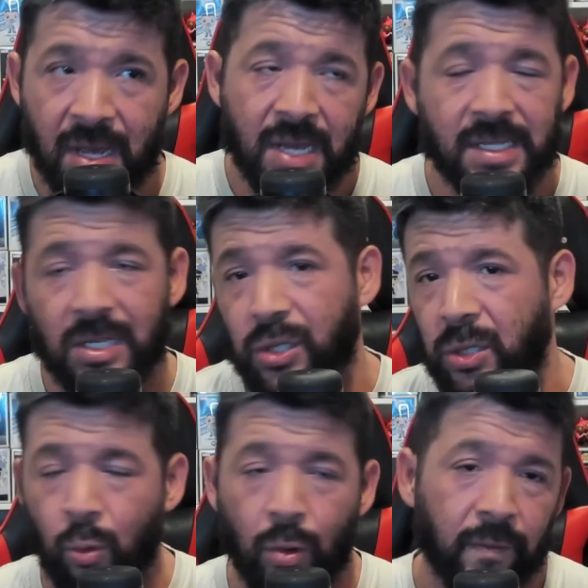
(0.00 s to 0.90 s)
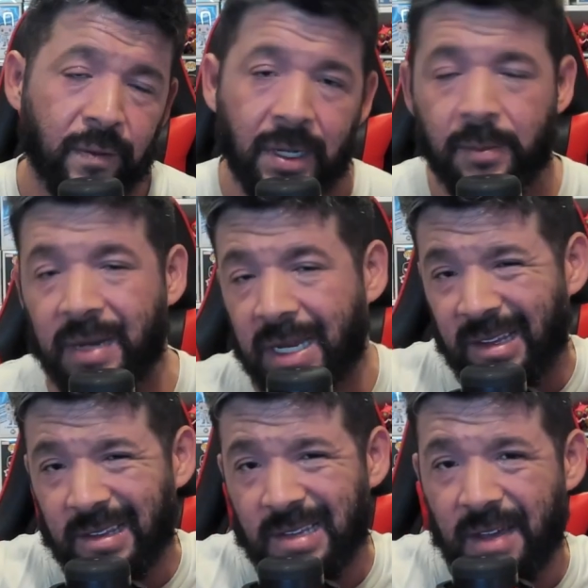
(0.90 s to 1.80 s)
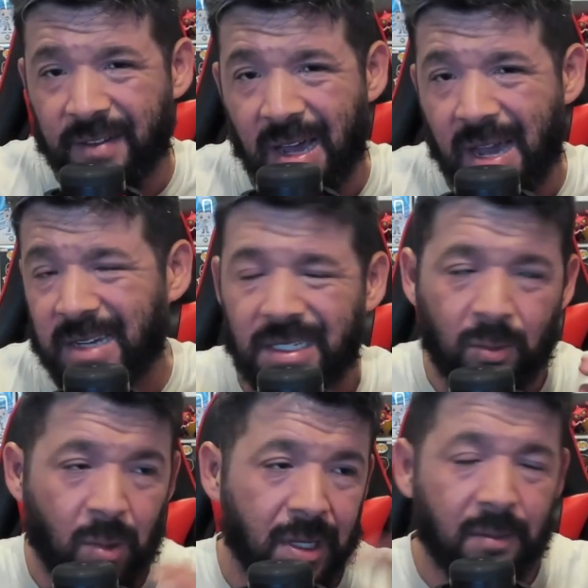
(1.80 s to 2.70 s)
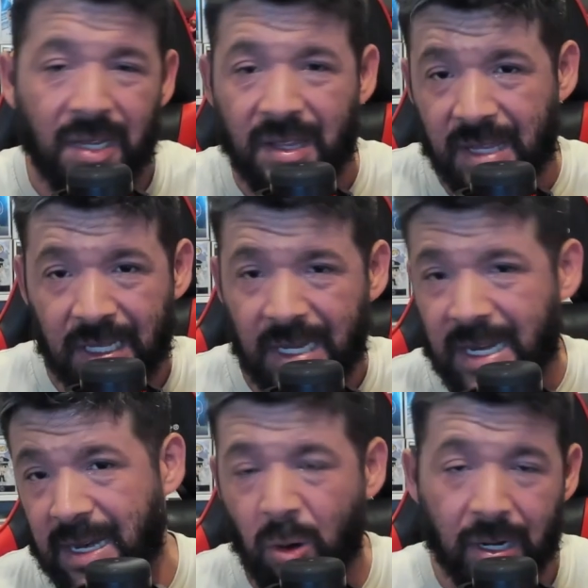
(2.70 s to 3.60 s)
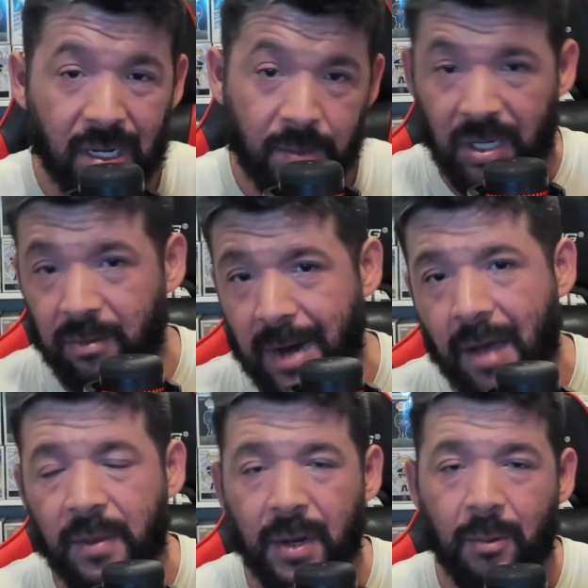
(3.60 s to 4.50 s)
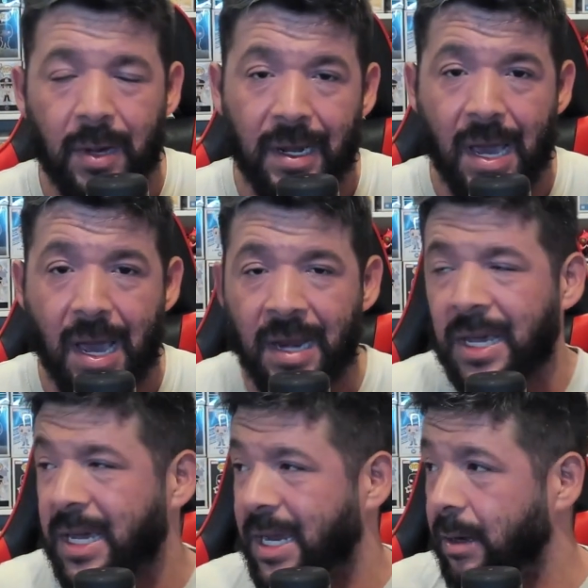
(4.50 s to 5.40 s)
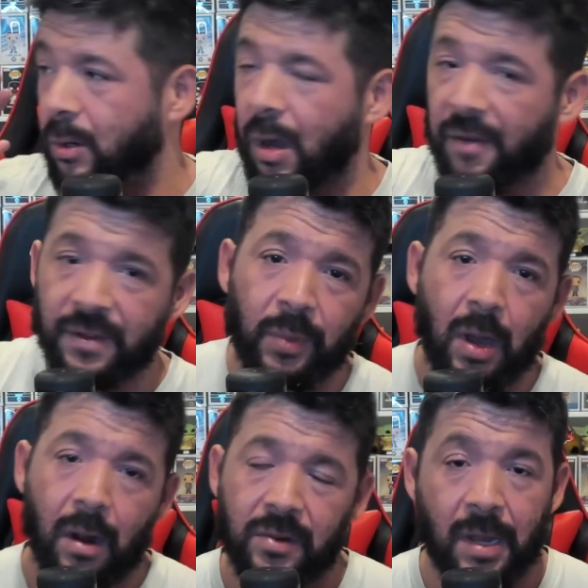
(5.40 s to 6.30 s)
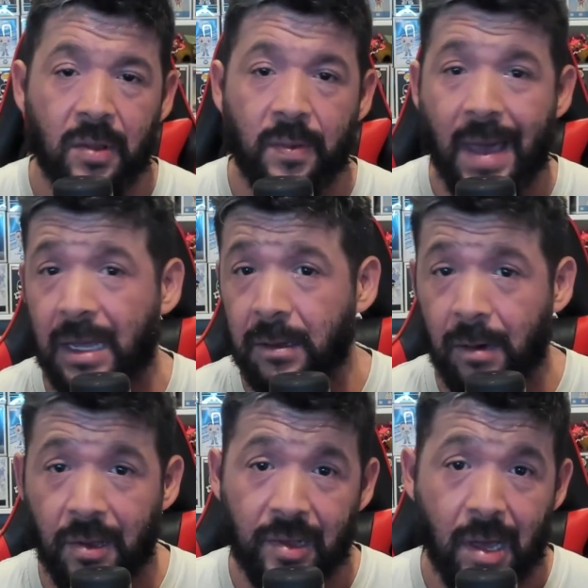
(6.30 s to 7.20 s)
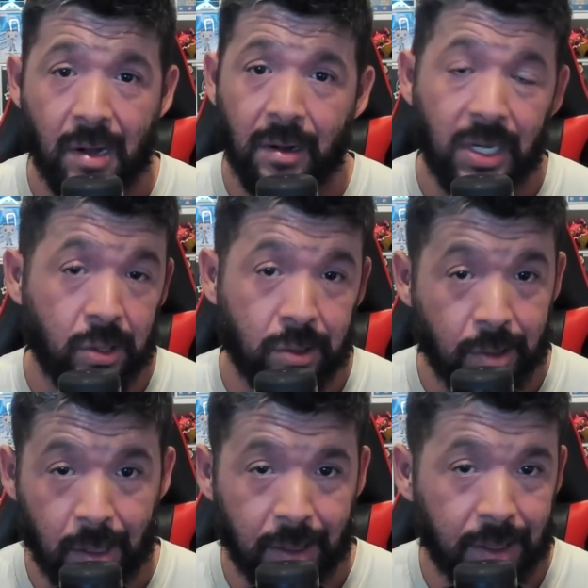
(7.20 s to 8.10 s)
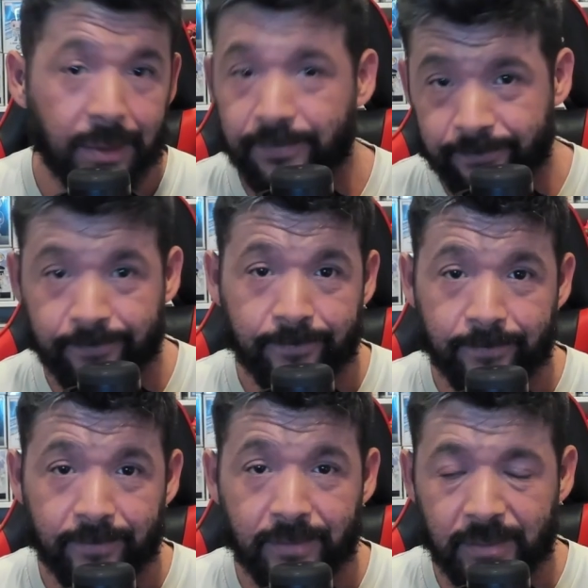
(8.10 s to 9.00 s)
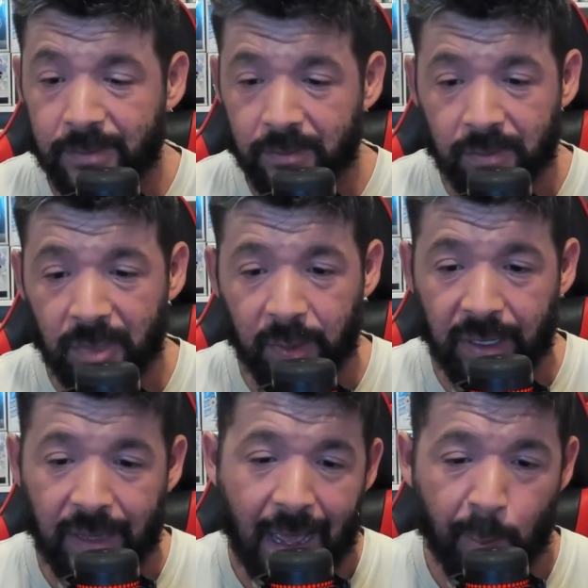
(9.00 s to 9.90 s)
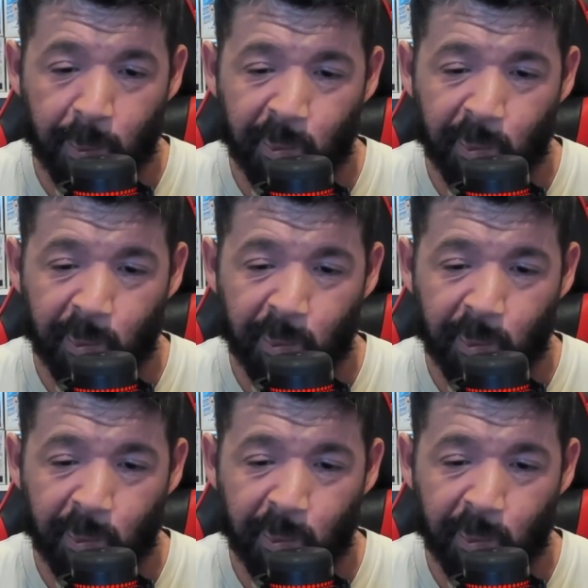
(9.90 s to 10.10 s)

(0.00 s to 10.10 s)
Essentially Wolverine being the tough guy, doesn't want them to think that he wanted to be around them and whatnot. He'd go off to bars, comes back, they're all slaughtered, he's drunk. A little bit of that.